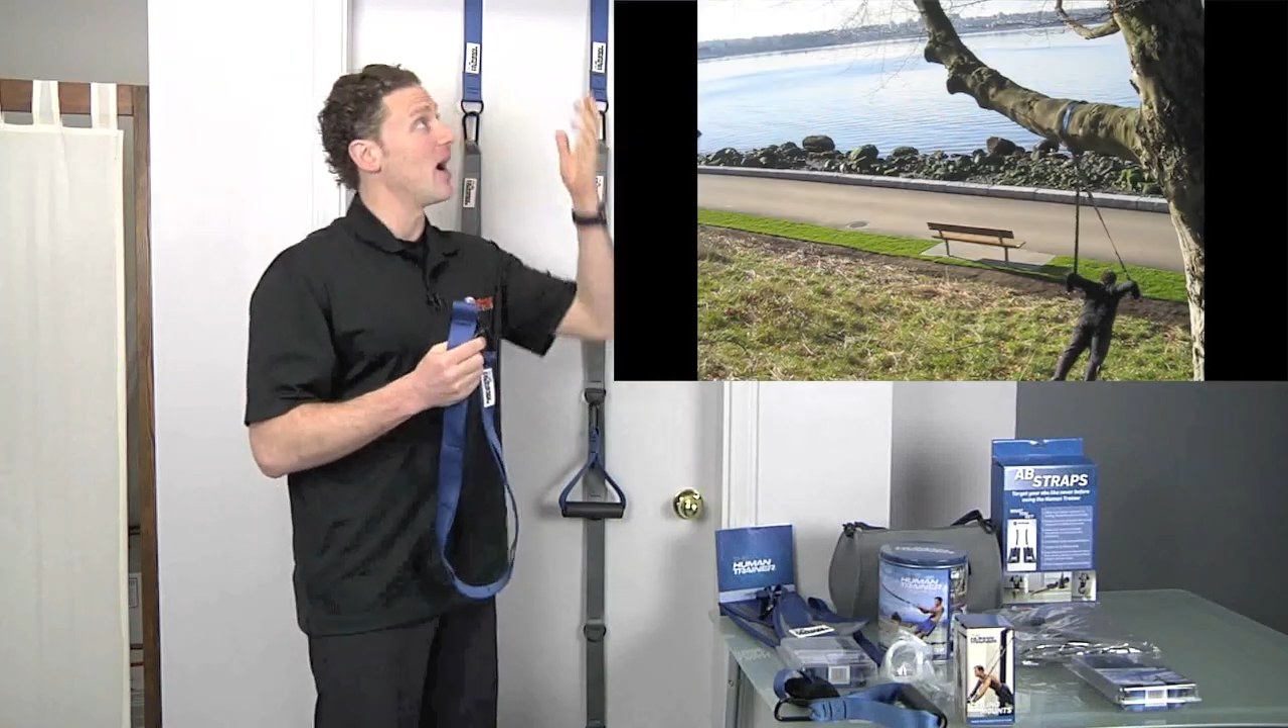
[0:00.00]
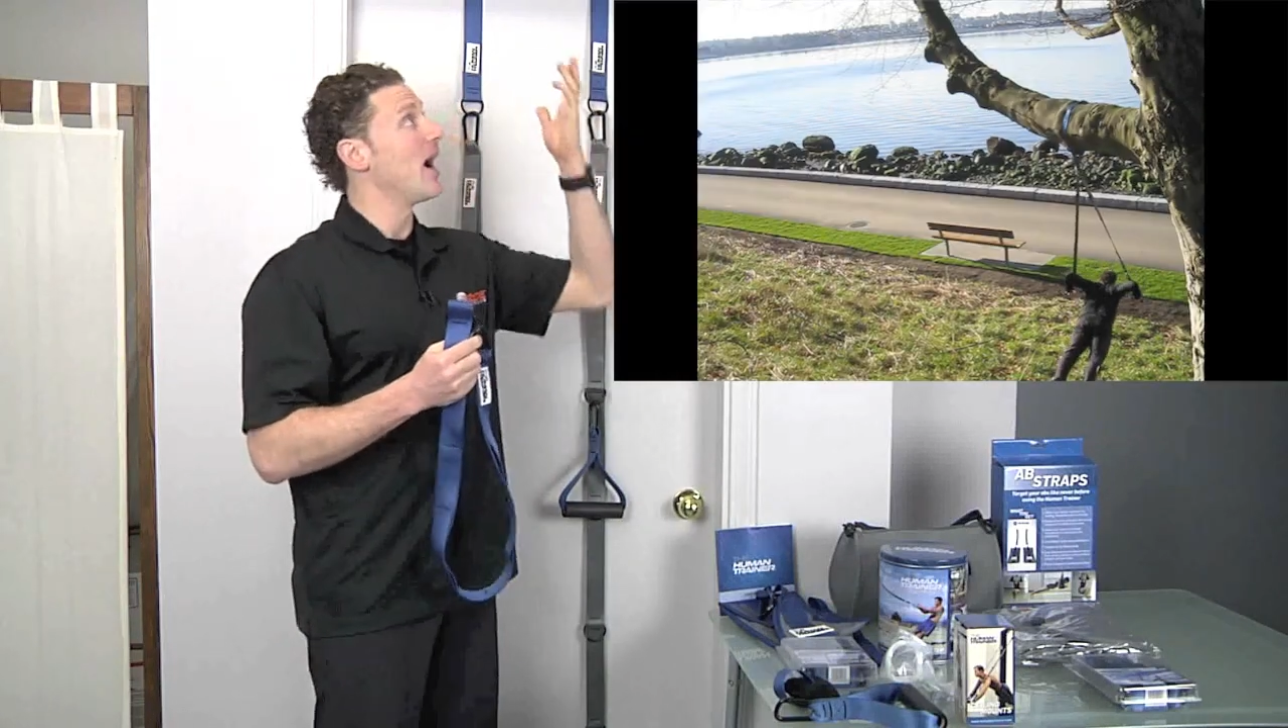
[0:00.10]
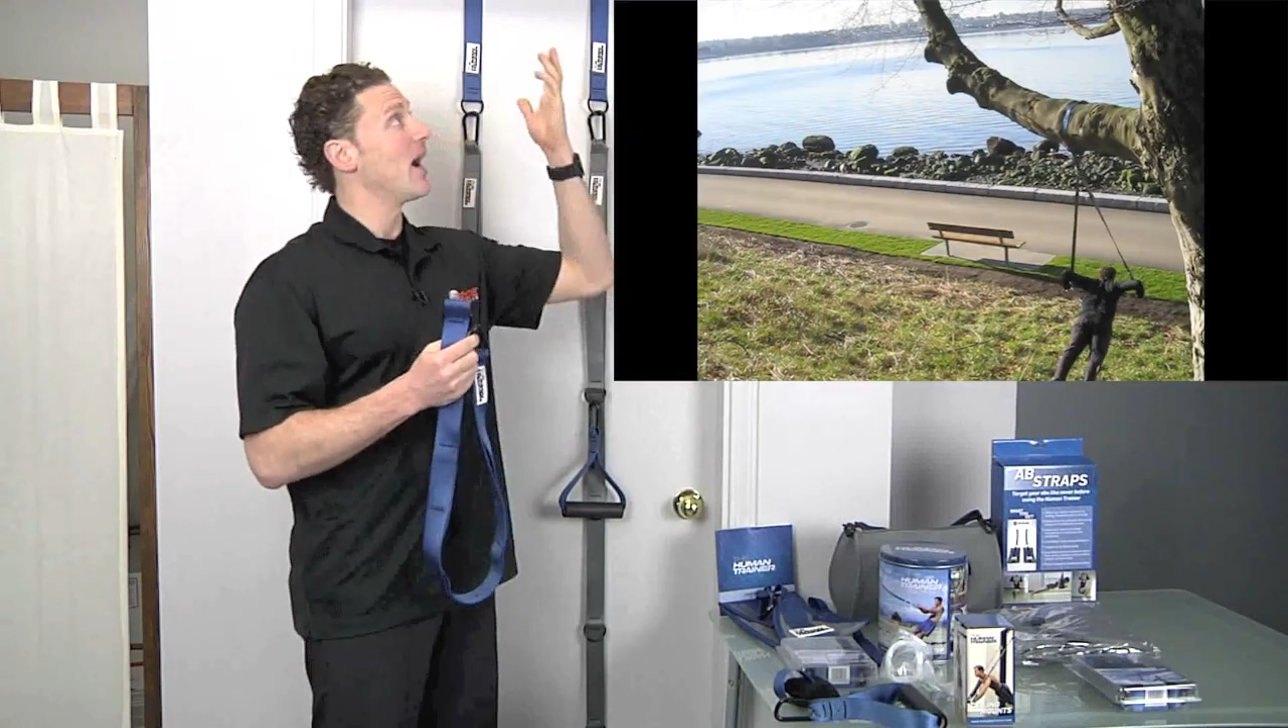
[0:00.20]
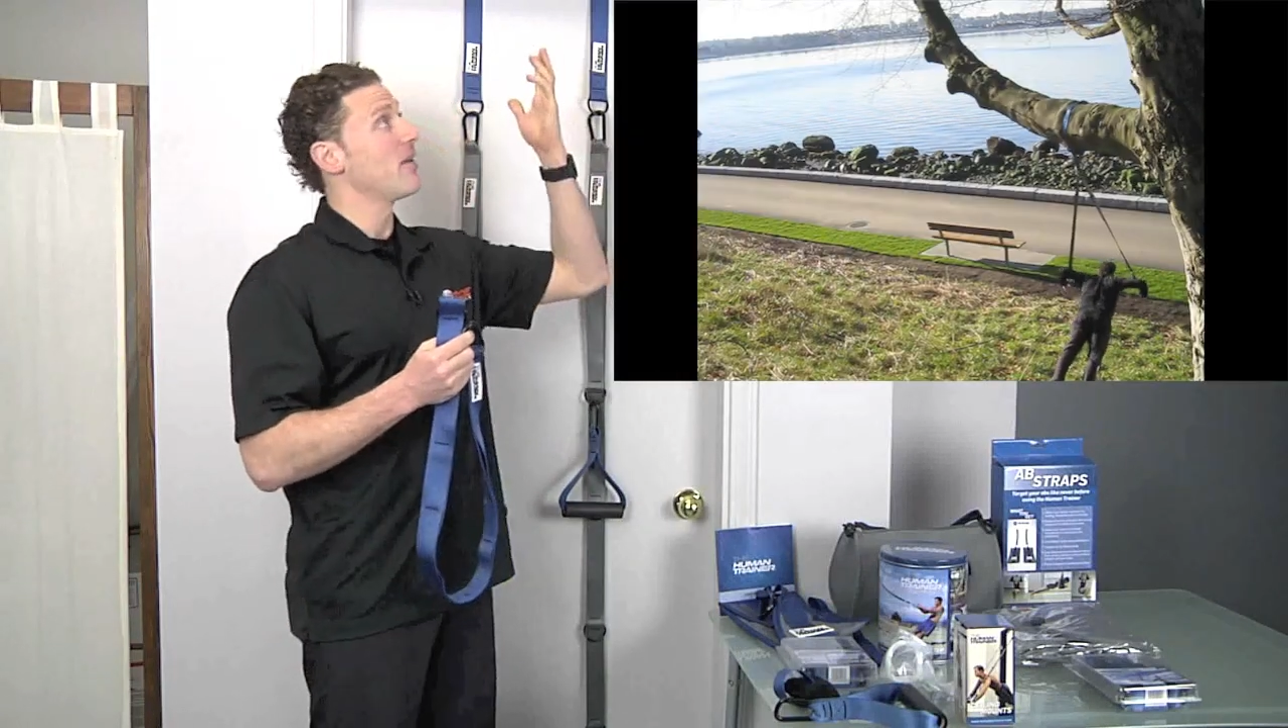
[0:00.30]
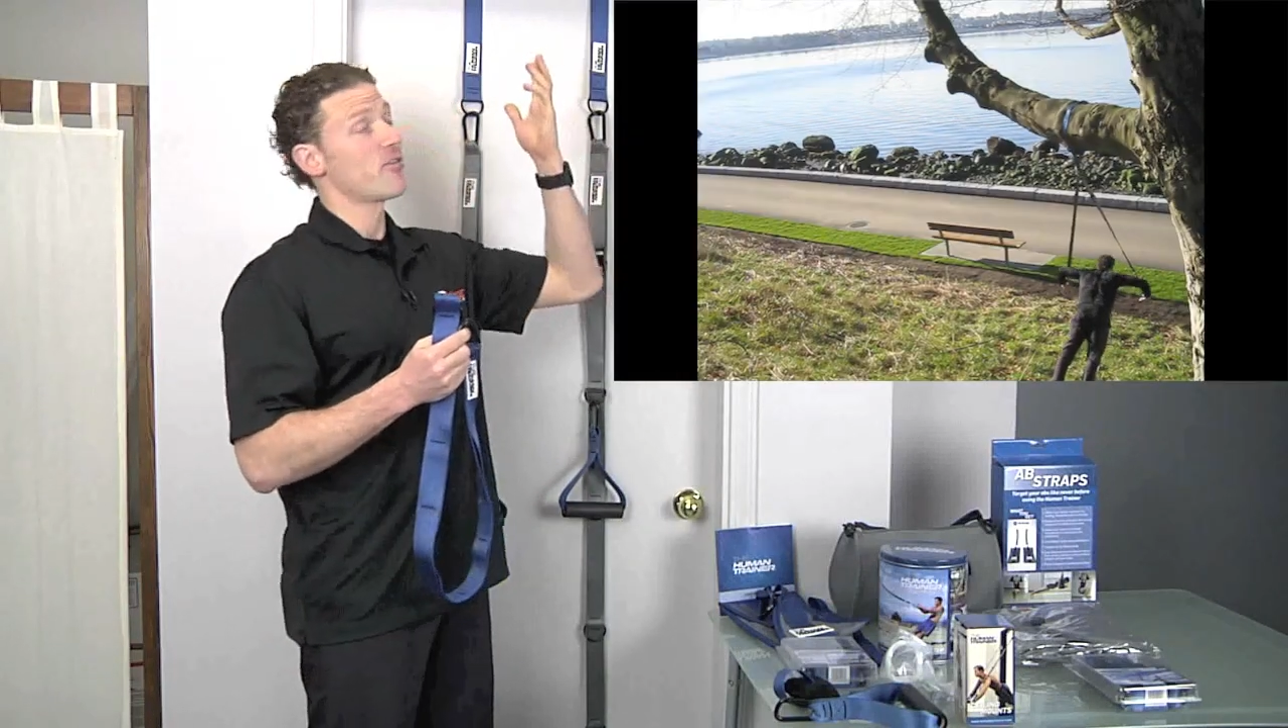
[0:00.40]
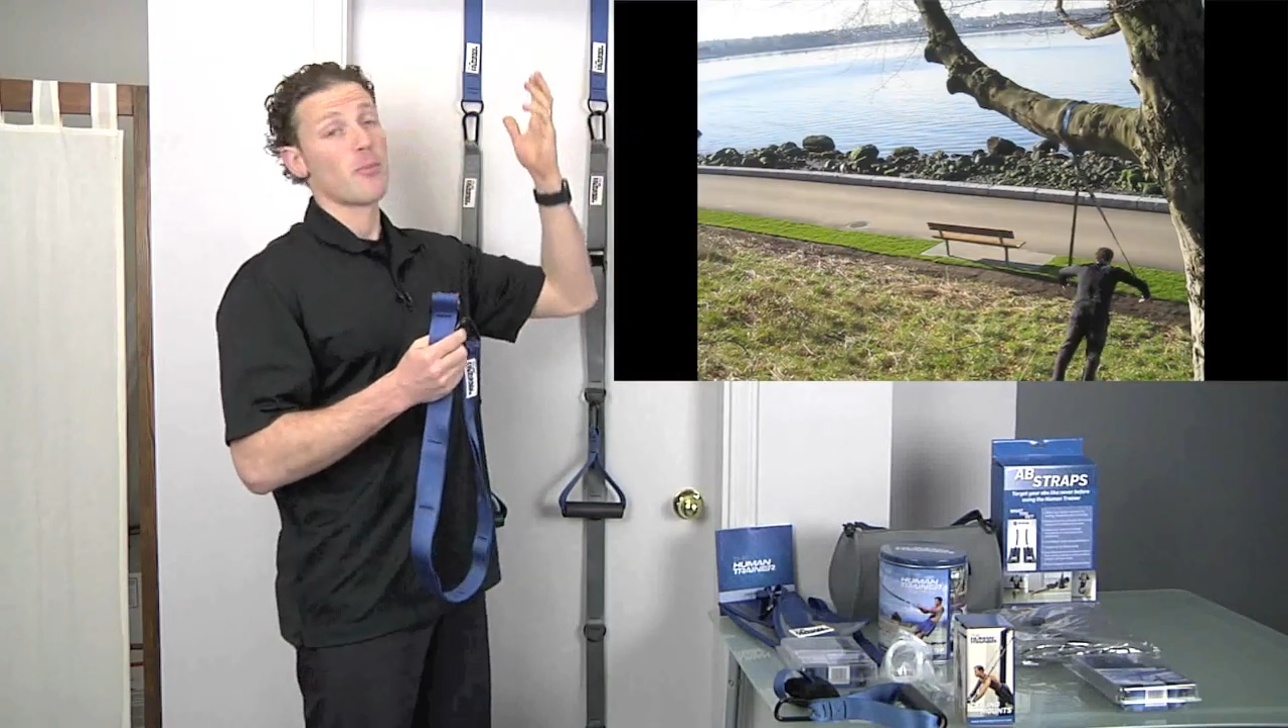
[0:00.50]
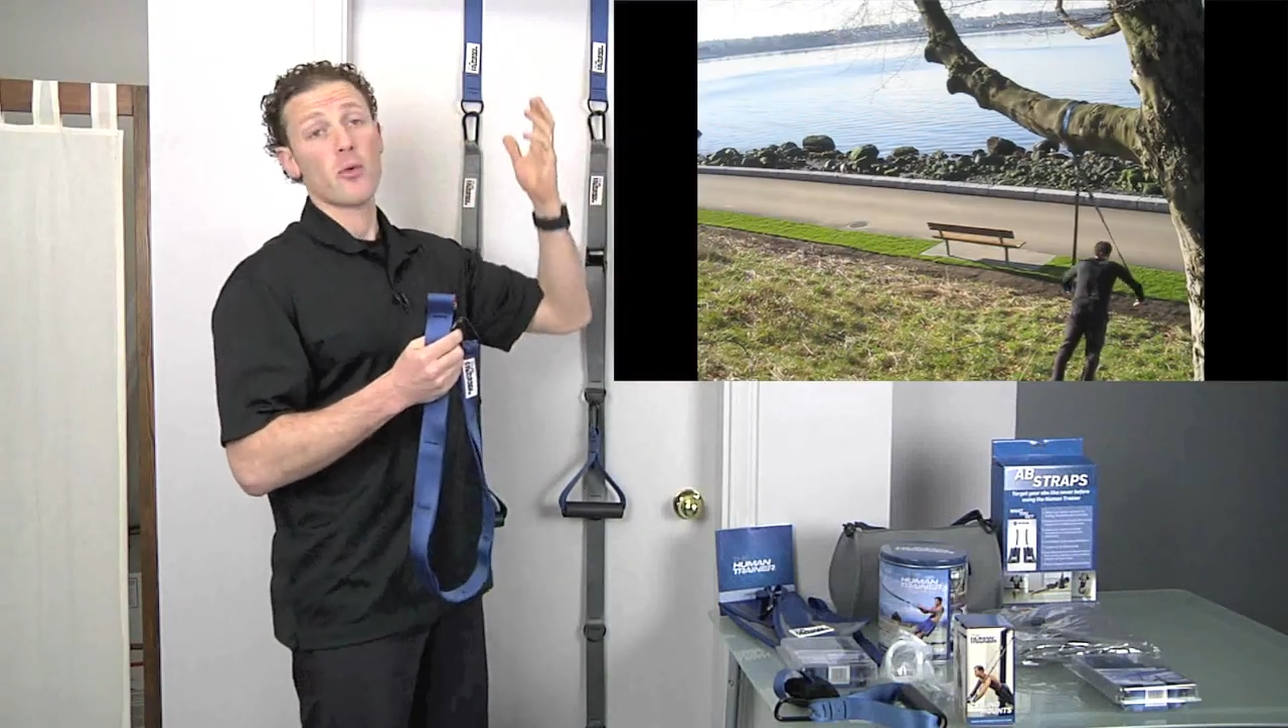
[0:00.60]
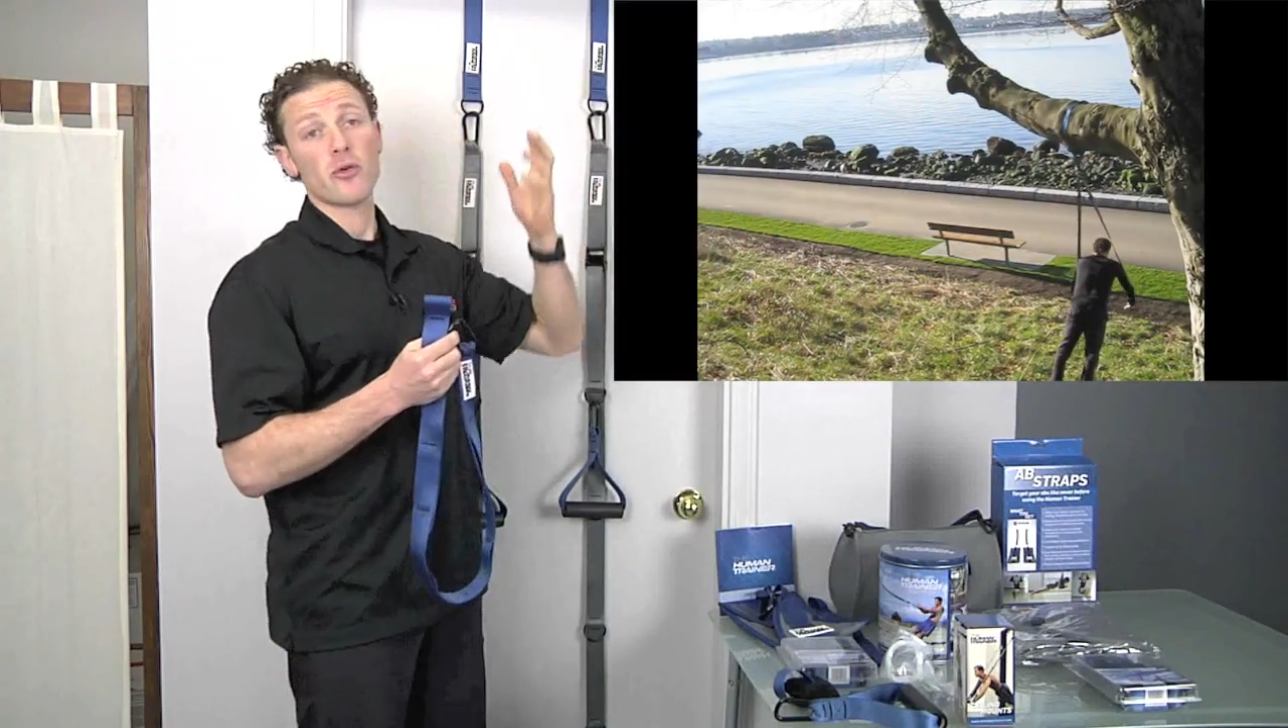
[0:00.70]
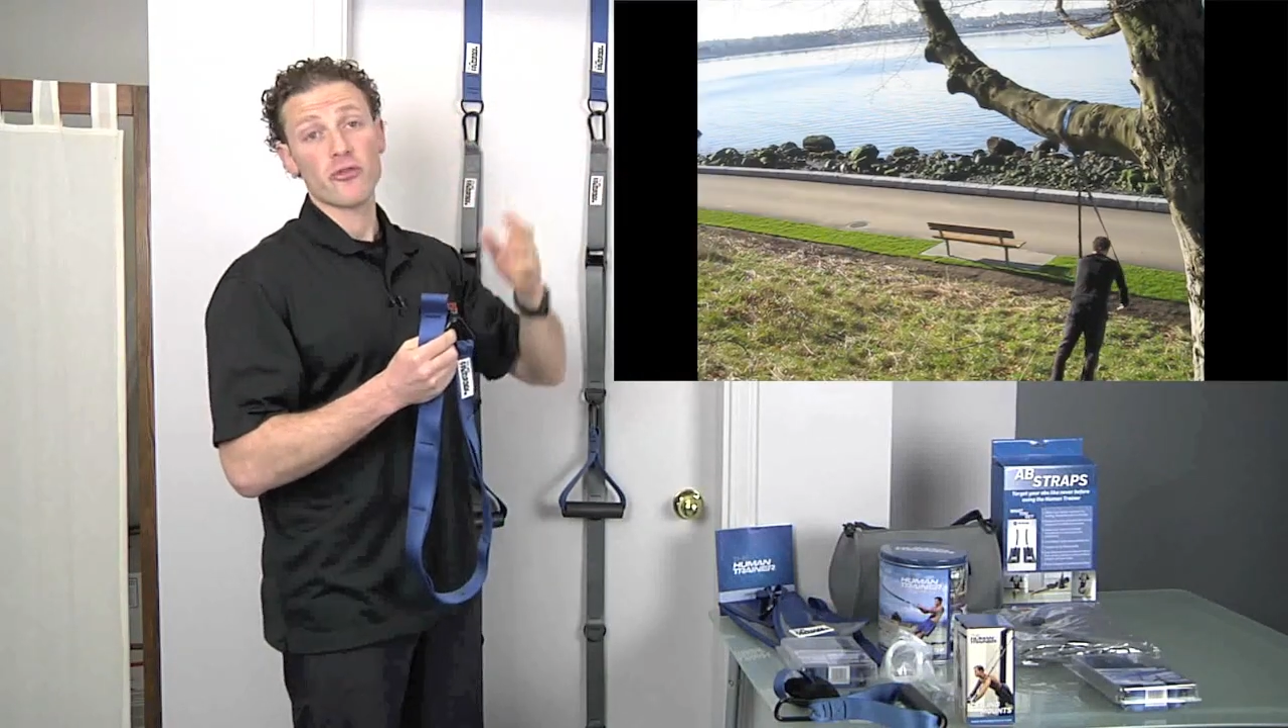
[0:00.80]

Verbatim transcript: high support